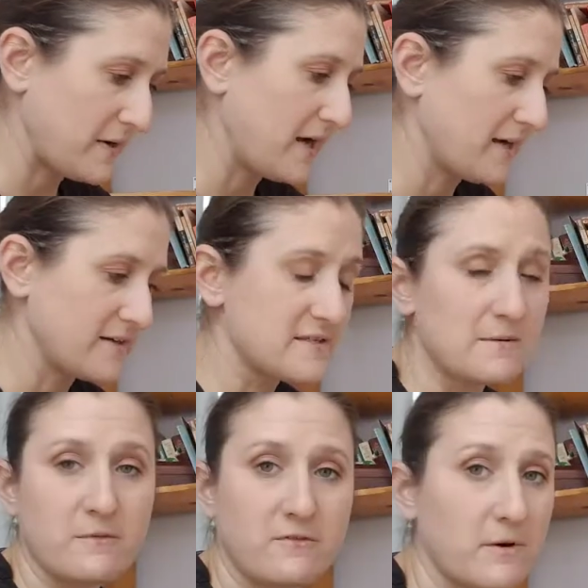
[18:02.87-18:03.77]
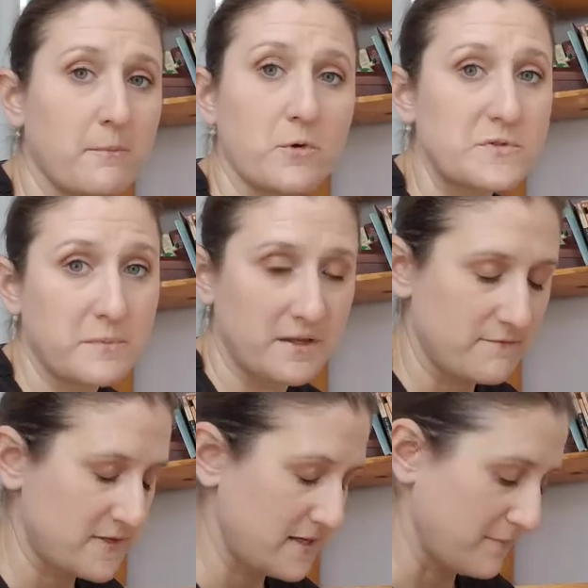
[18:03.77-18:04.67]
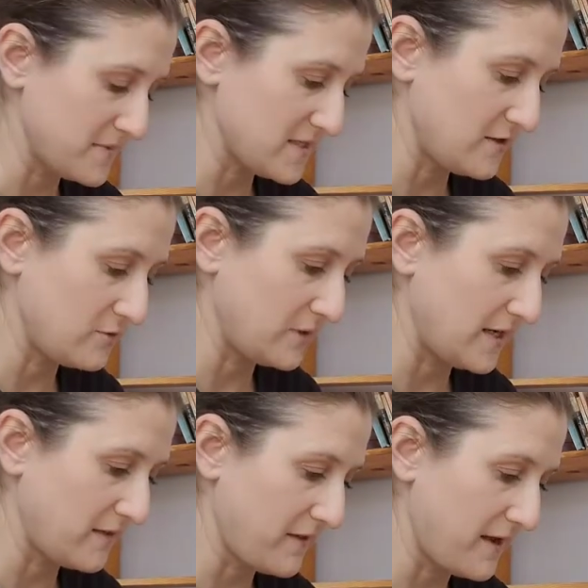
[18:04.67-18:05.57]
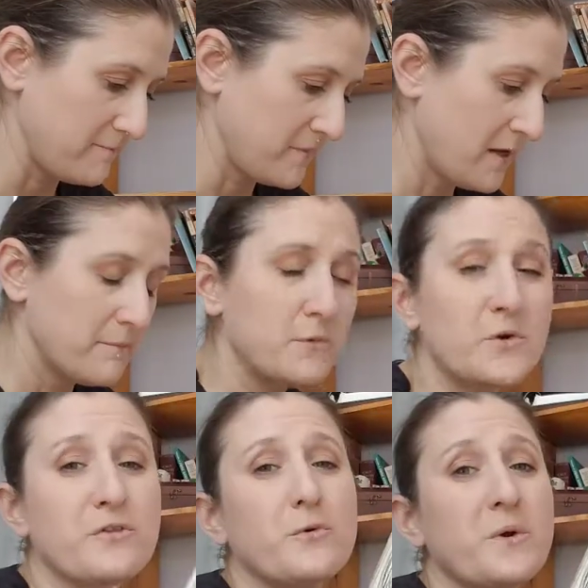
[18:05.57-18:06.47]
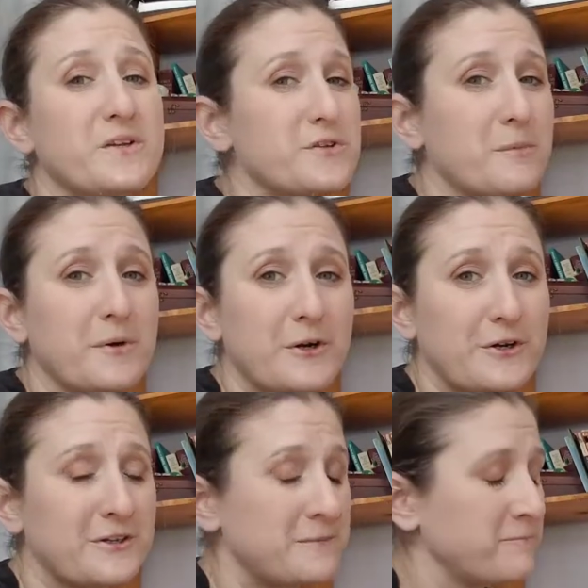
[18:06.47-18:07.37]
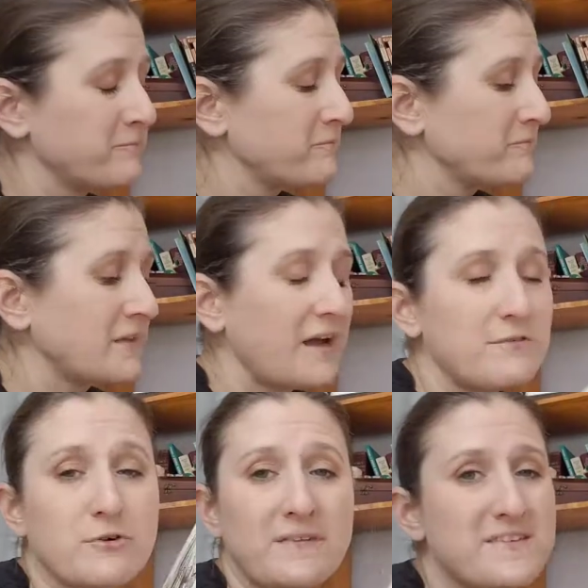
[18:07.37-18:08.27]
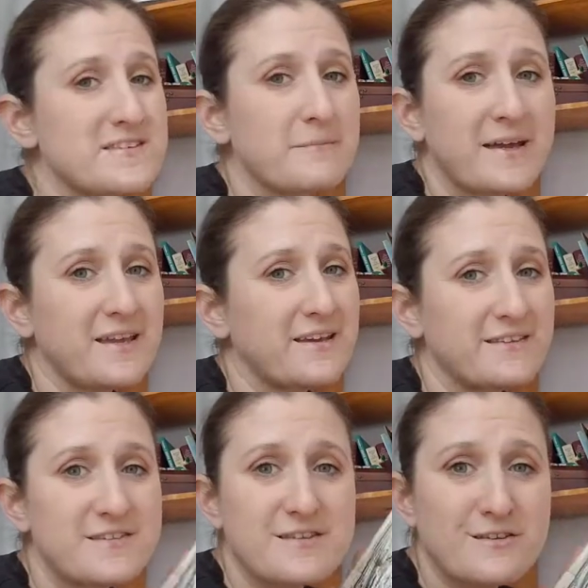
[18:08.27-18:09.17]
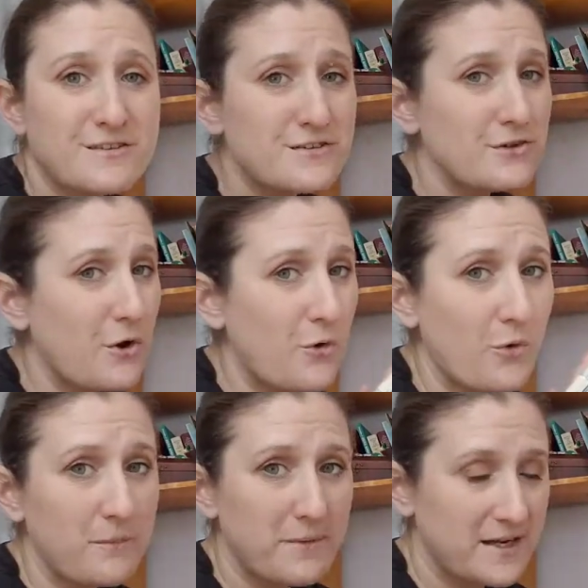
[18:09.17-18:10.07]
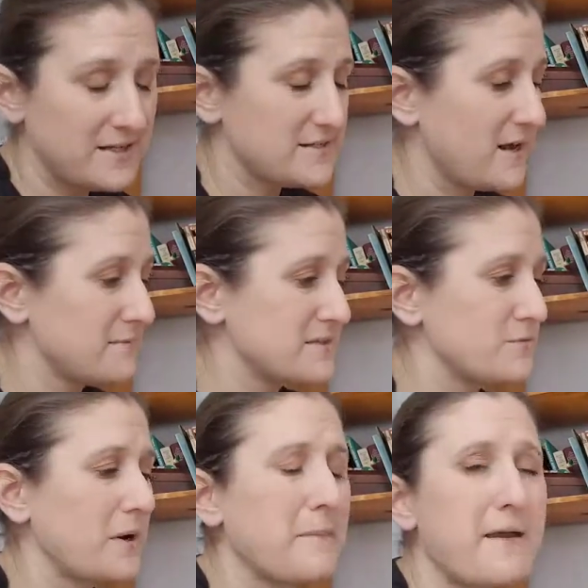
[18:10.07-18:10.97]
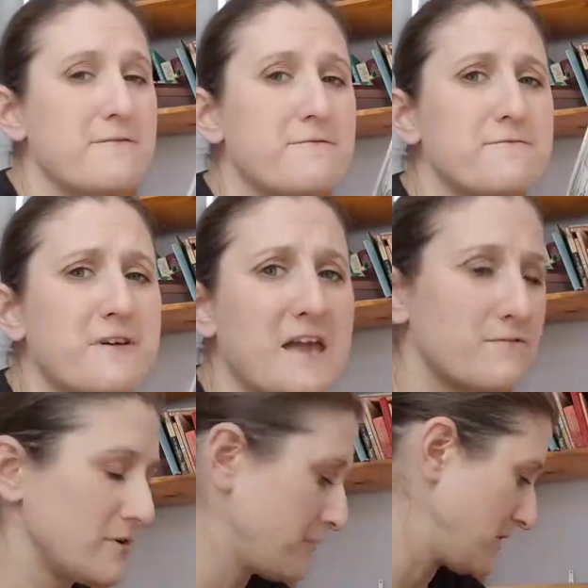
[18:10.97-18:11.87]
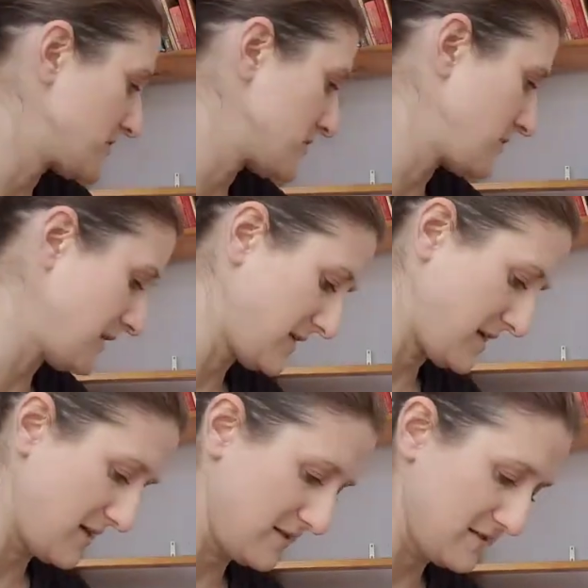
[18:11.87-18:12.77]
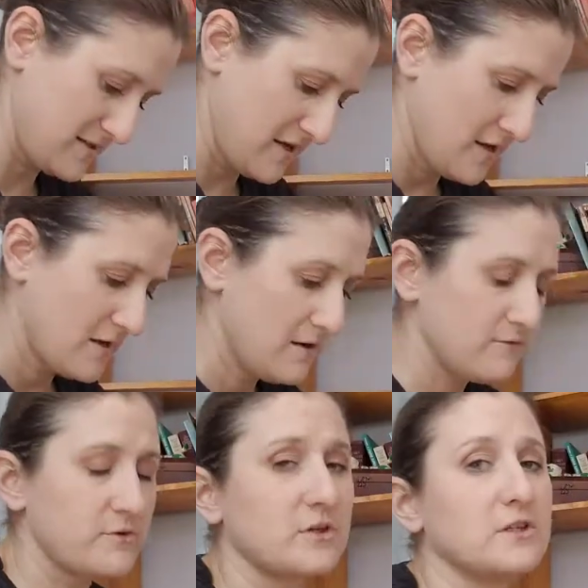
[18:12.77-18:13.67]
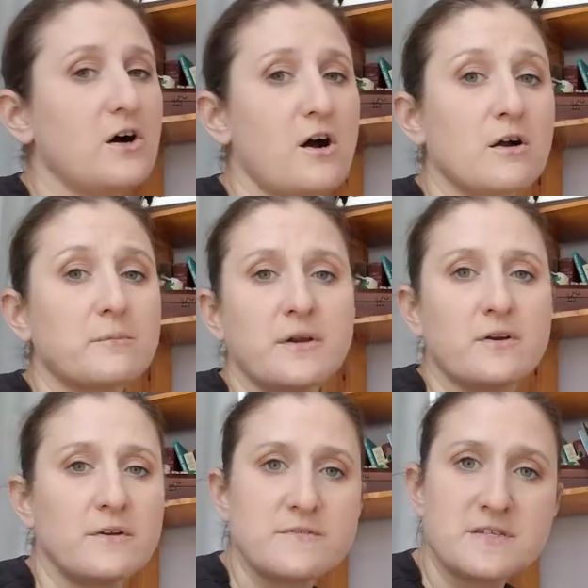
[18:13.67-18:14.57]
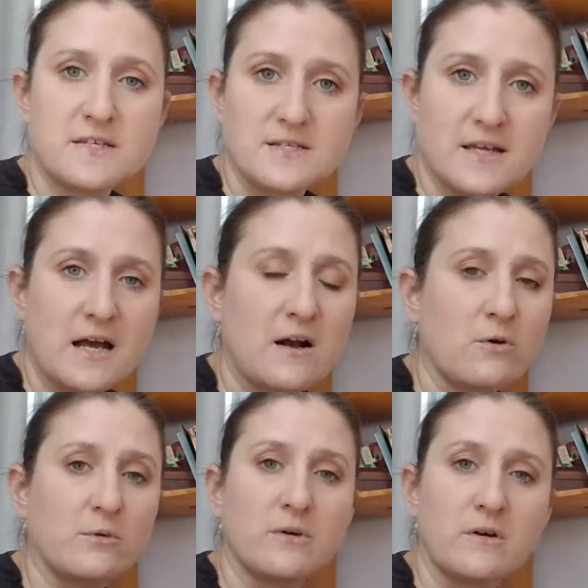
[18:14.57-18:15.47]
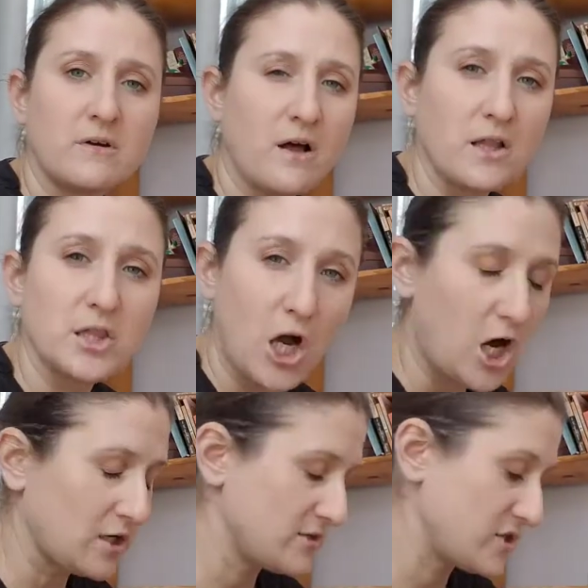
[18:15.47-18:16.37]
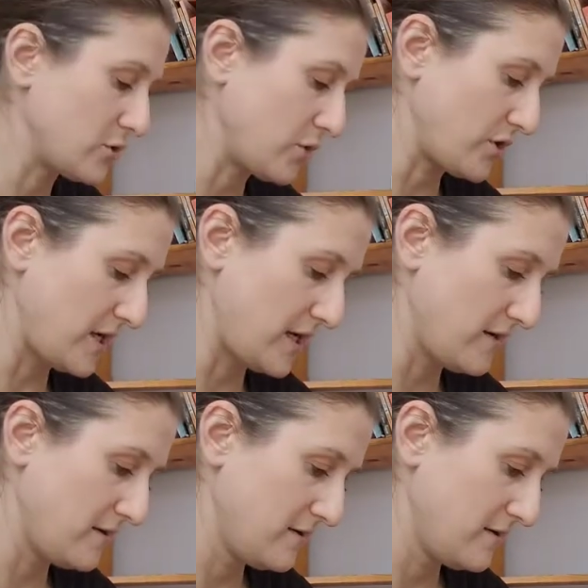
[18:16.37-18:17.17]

behind some of our most beloved hymns. I do like that. Moon of the Winter Bird. I've read this to my kids so many times. It's one of my favorite books to read the kids for a long period of sit down, a long story,